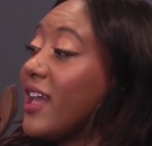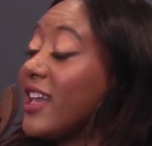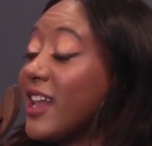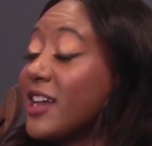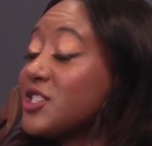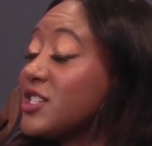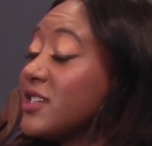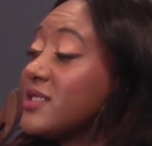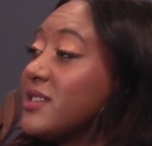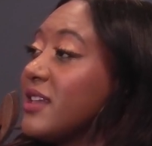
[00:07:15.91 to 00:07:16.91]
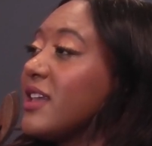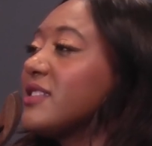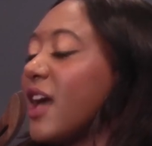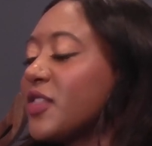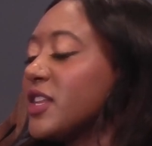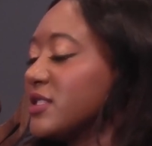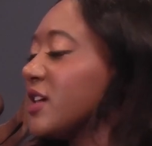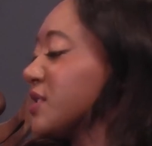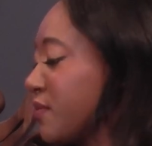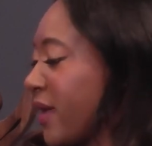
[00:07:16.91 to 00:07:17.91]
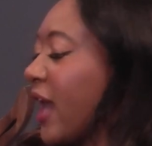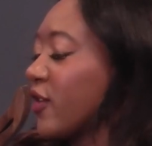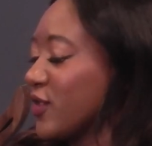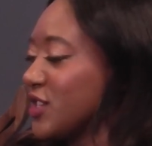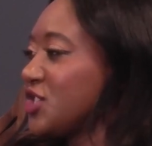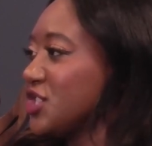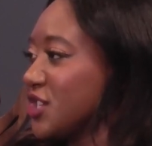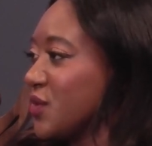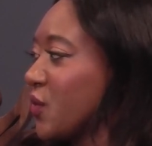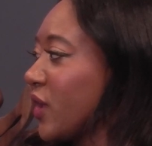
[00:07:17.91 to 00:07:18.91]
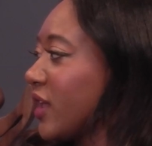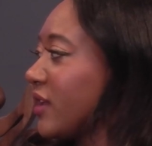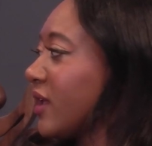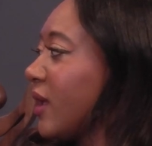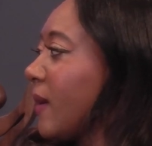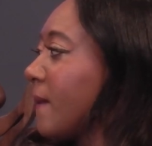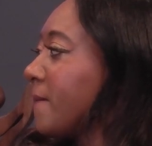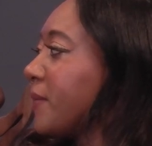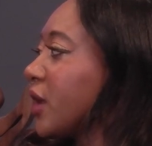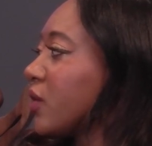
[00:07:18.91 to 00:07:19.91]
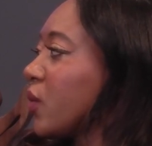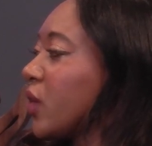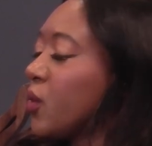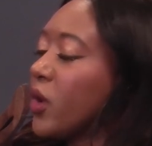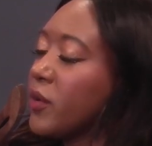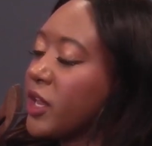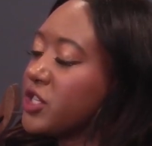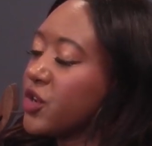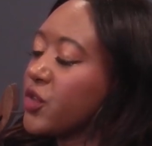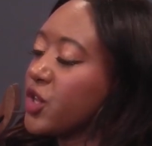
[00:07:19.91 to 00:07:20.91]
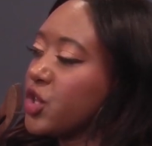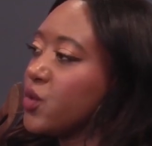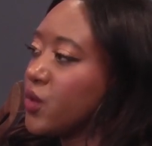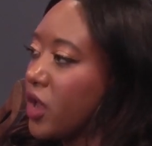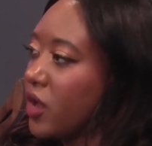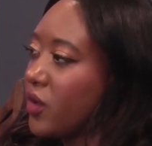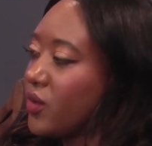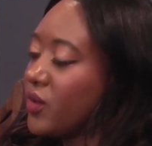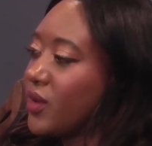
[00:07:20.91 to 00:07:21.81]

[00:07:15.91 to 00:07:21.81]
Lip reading: It actually doesn't, not that it doesn't matter that she didn't win, but we want to make sure that you know